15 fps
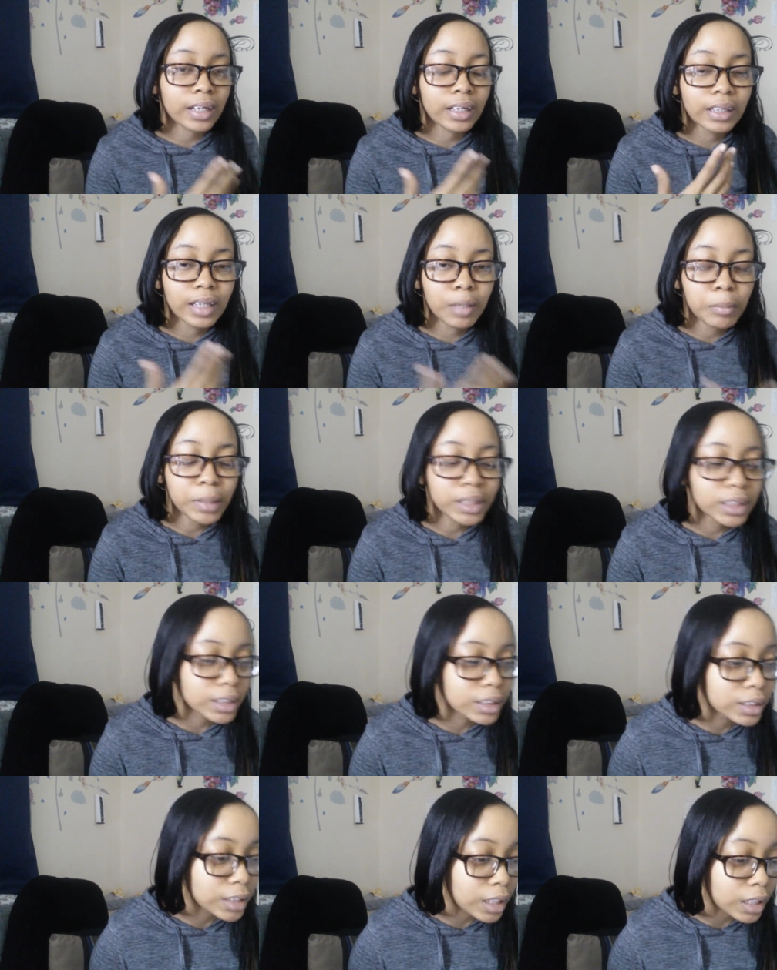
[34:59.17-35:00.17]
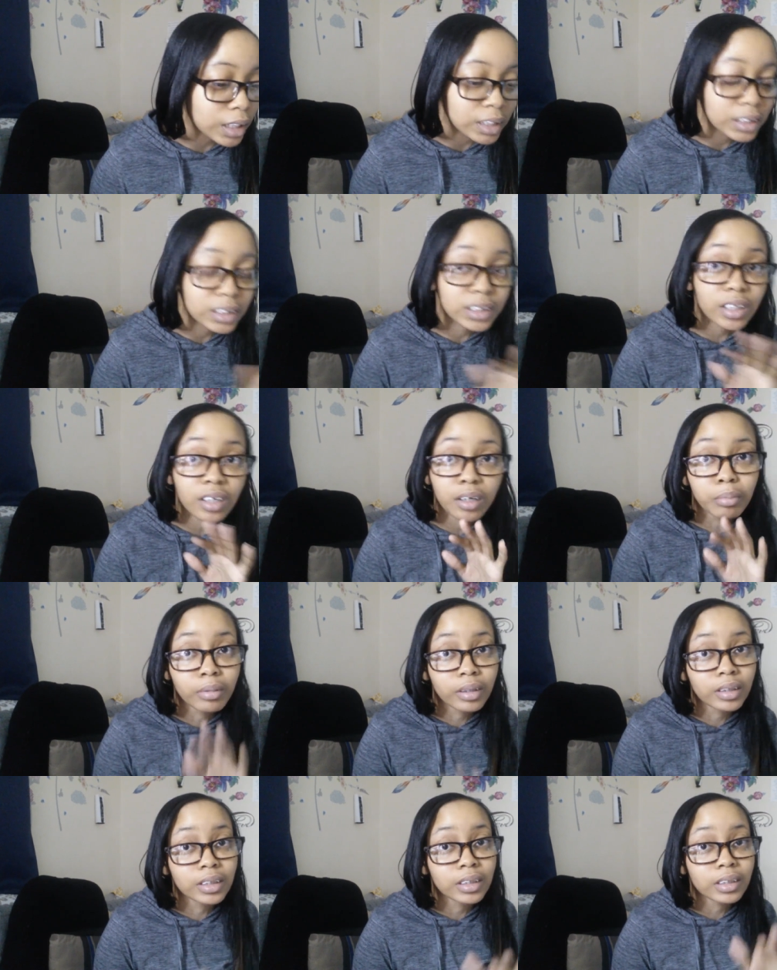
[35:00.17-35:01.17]
And let me just say, his younger
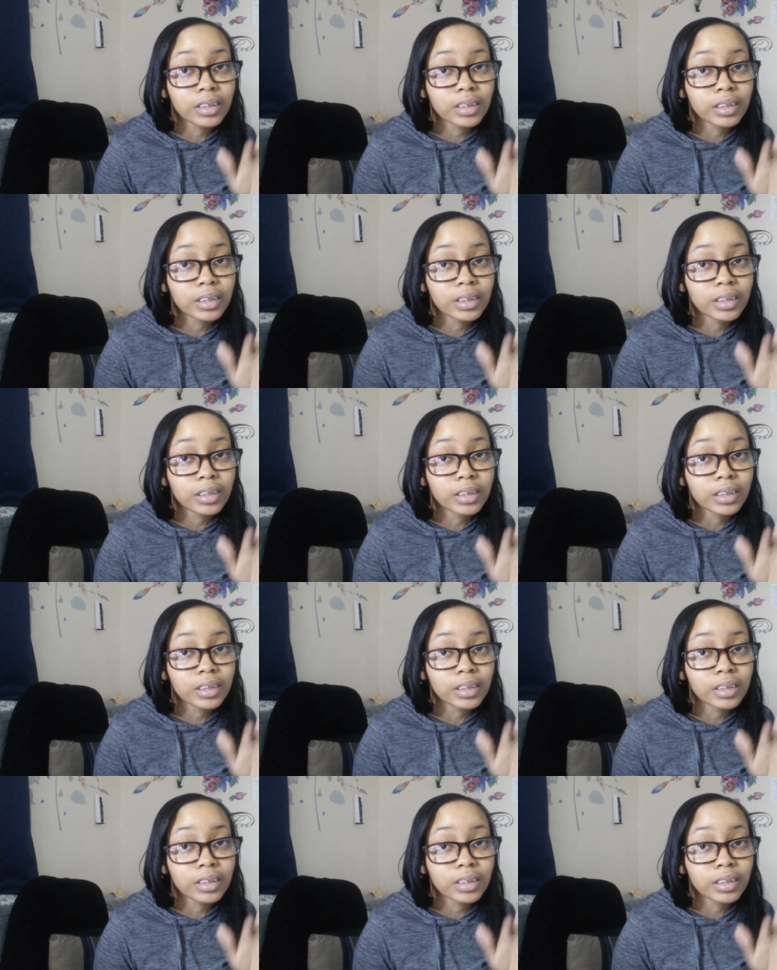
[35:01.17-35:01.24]
brother